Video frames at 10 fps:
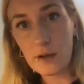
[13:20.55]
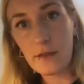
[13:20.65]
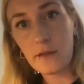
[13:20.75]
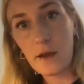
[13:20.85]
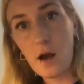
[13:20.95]

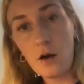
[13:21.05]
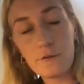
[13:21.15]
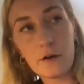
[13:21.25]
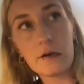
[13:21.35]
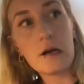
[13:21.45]
that they
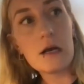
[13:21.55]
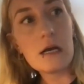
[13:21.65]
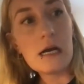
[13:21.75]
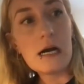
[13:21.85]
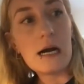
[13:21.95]
offer.
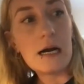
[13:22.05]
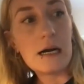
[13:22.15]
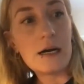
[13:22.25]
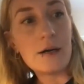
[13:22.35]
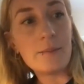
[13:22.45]

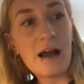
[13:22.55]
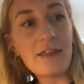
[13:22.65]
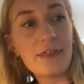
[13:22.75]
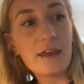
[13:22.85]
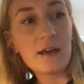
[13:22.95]
I
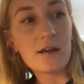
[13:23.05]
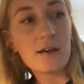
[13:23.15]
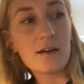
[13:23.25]
think,